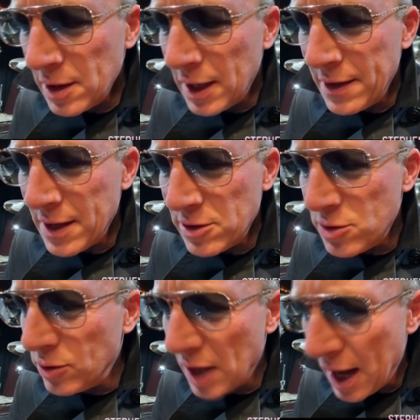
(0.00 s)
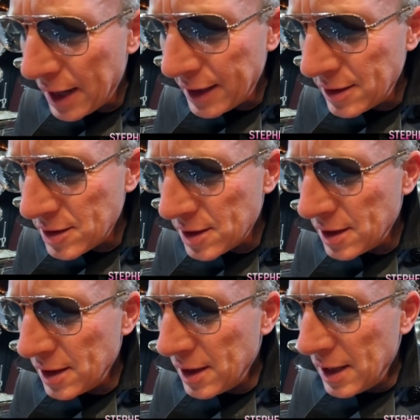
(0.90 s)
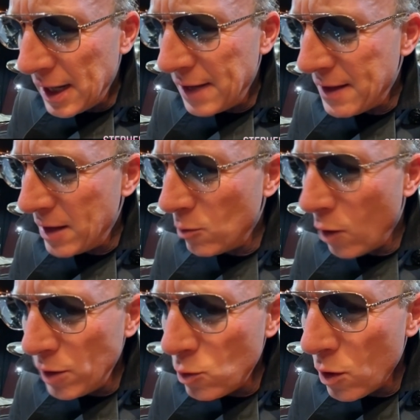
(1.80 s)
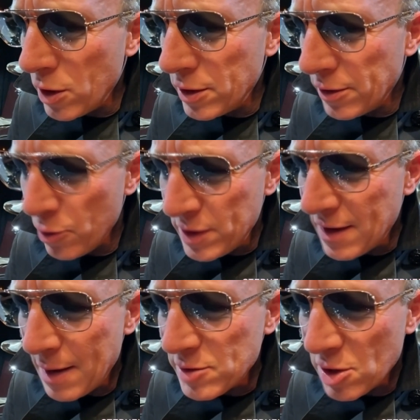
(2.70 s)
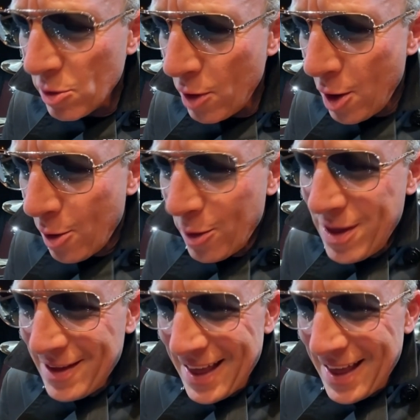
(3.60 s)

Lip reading: and then 2 lines and then 1 word 3 times in a row. And